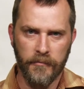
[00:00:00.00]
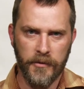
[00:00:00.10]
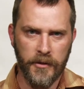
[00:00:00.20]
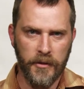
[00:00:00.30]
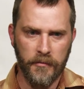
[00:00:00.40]

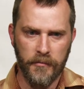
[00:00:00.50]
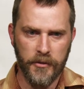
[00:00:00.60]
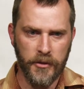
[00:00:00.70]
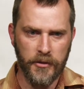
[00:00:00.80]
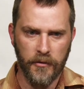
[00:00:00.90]

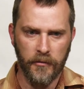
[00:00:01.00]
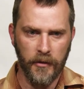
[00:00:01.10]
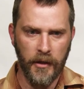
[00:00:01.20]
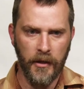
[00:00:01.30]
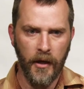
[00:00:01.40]
She
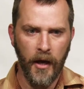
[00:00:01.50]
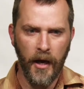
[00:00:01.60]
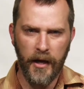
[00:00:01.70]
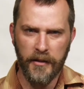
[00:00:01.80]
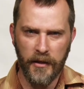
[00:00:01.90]
certainly,
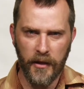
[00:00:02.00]
I think,